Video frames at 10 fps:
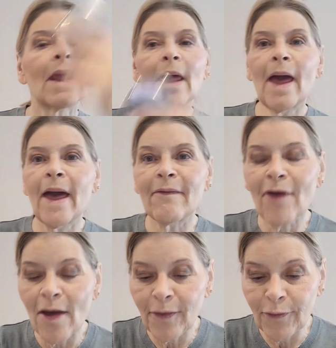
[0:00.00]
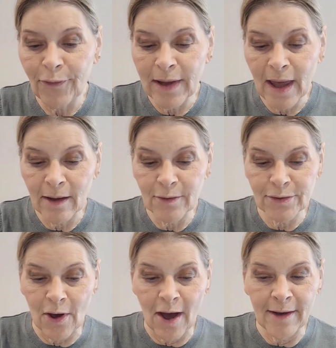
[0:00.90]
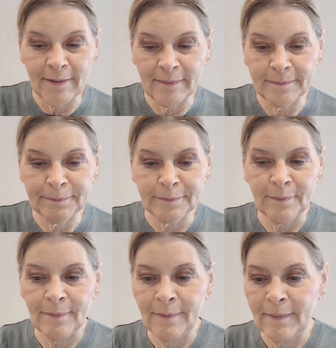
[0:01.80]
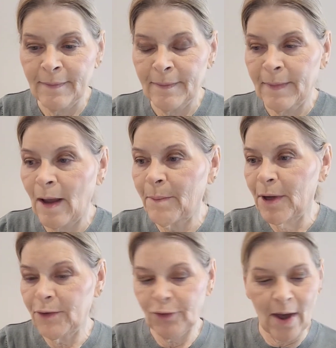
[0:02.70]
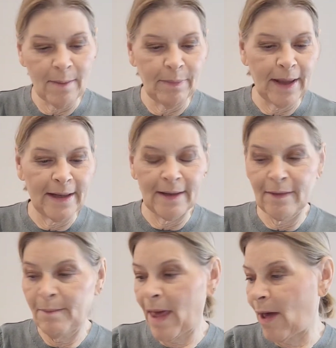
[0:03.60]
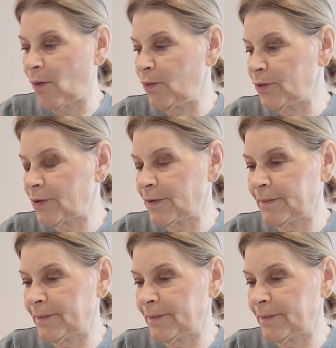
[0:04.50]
Okay, I've got the 3 colors on. I'm going to try blending them out.